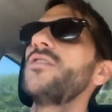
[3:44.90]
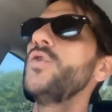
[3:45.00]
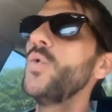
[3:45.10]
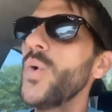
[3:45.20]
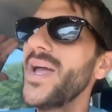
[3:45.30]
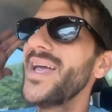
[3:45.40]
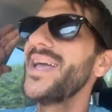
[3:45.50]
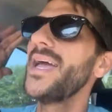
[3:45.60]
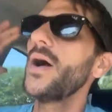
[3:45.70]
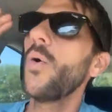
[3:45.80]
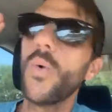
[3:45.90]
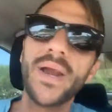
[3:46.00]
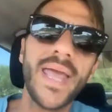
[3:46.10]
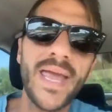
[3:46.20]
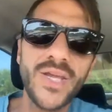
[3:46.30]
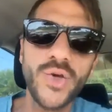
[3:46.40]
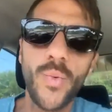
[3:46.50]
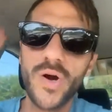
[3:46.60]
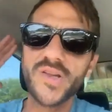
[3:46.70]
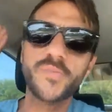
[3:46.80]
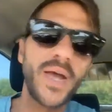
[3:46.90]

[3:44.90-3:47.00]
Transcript: to, on one hand, you want to